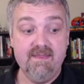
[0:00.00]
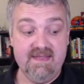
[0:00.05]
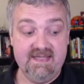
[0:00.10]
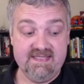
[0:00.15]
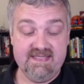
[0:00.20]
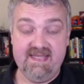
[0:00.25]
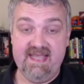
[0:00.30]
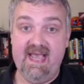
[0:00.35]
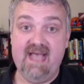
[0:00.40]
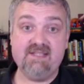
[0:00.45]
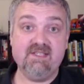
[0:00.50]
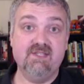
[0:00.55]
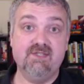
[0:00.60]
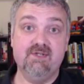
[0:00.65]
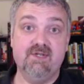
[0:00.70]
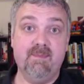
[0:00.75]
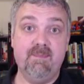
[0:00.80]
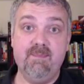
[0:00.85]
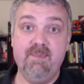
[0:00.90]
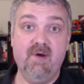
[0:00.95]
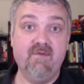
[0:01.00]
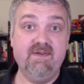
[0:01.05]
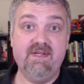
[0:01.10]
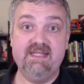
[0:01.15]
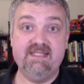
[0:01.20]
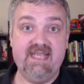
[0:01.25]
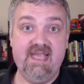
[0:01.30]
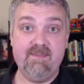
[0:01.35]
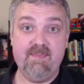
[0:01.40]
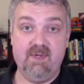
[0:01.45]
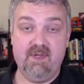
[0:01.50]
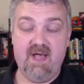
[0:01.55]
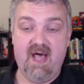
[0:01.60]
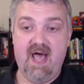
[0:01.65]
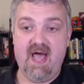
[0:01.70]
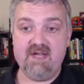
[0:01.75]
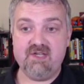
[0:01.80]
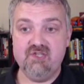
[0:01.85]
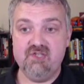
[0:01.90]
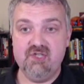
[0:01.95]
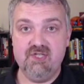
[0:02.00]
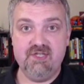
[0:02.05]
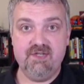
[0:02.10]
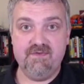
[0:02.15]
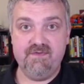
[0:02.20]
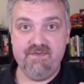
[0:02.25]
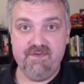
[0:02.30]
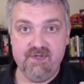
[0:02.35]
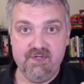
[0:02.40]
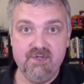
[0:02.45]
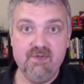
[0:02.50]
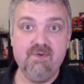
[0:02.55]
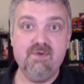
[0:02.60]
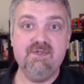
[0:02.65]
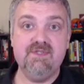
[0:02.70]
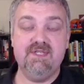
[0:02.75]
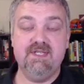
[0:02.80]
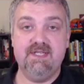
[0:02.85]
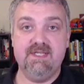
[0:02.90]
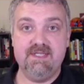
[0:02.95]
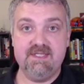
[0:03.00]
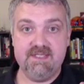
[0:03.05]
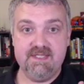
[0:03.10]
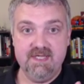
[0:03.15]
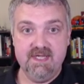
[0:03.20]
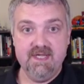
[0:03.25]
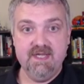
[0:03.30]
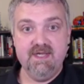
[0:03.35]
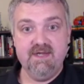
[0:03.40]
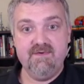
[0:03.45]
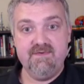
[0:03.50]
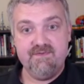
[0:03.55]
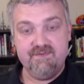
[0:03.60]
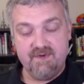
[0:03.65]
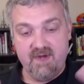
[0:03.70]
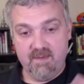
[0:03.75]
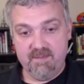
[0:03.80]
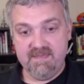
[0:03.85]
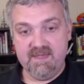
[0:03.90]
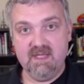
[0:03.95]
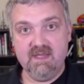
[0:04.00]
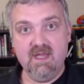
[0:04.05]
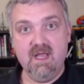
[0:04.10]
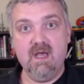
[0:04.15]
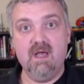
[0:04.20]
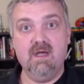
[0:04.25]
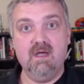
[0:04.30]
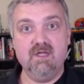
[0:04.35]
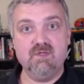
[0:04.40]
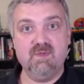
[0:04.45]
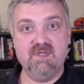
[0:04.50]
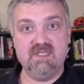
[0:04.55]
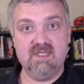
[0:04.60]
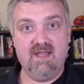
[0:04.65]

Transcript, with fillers: These gases are a perfect example. Oxygen diffuses from the lungs,